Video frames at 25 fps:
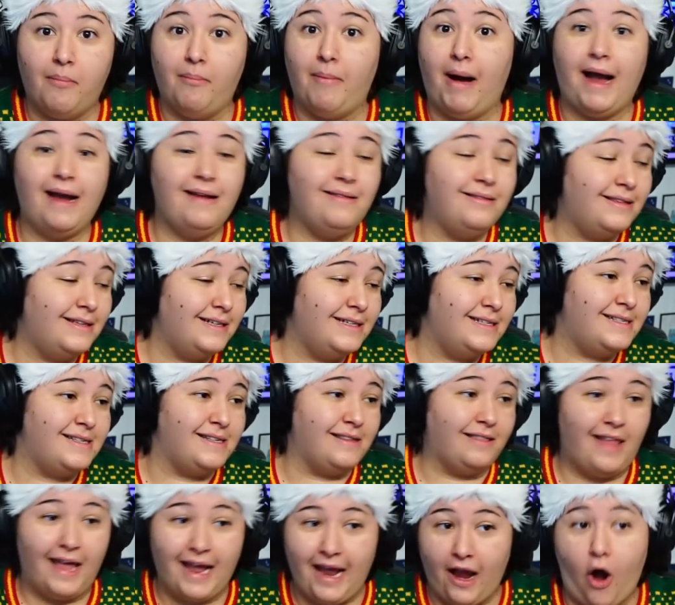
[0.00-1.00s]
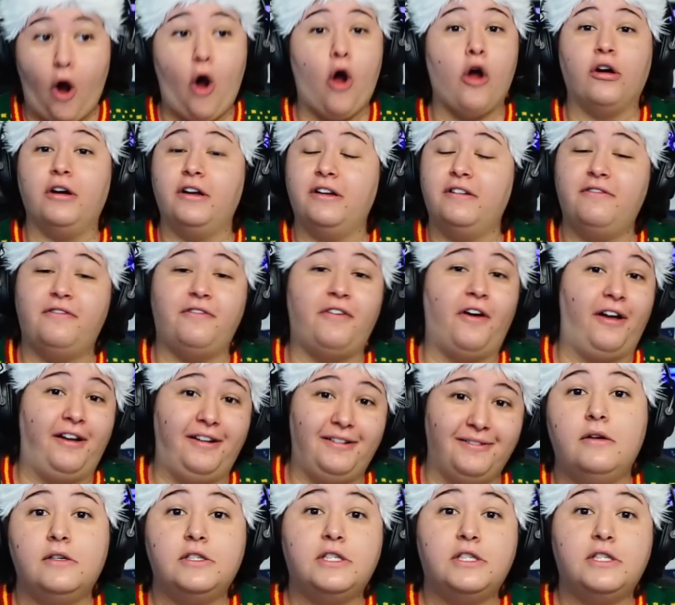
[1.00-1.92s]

Mindless, lighthearted fun.